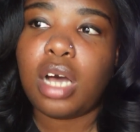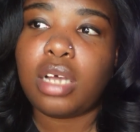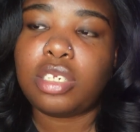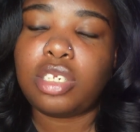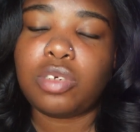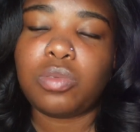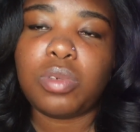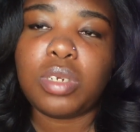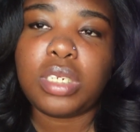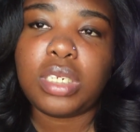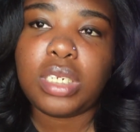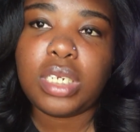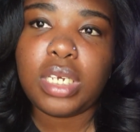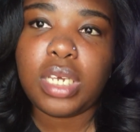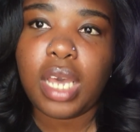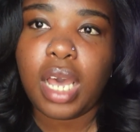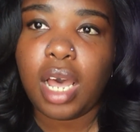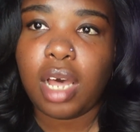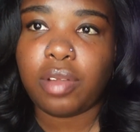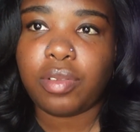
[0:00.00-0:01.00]
So we'll
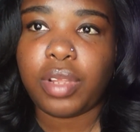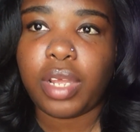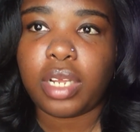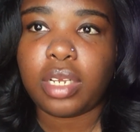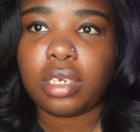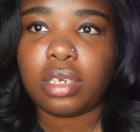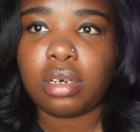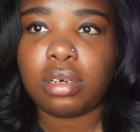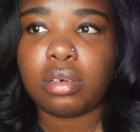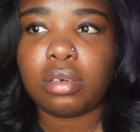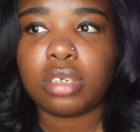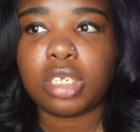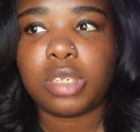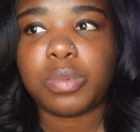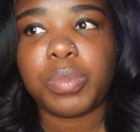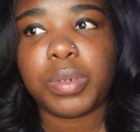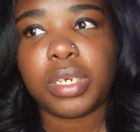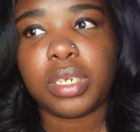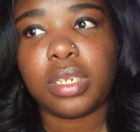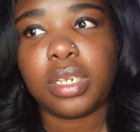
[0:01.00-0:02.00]
see how that
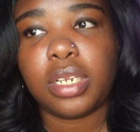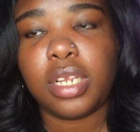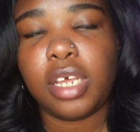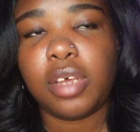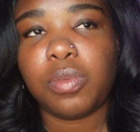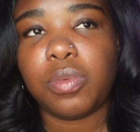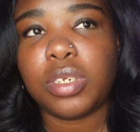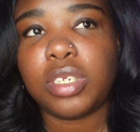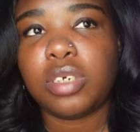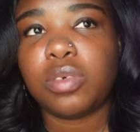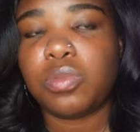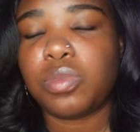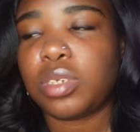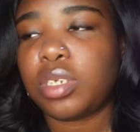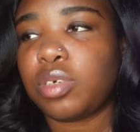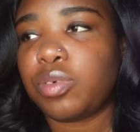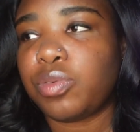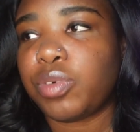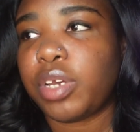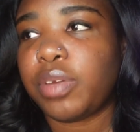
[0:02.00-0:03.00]
goes, but it was a
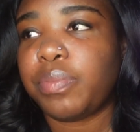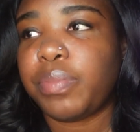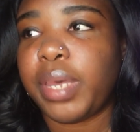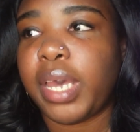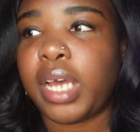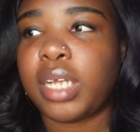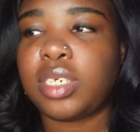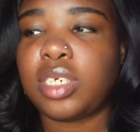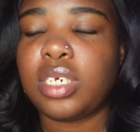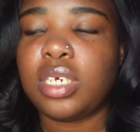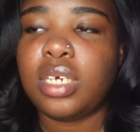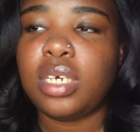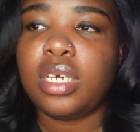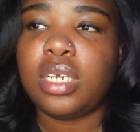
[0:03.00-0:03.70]
really great match.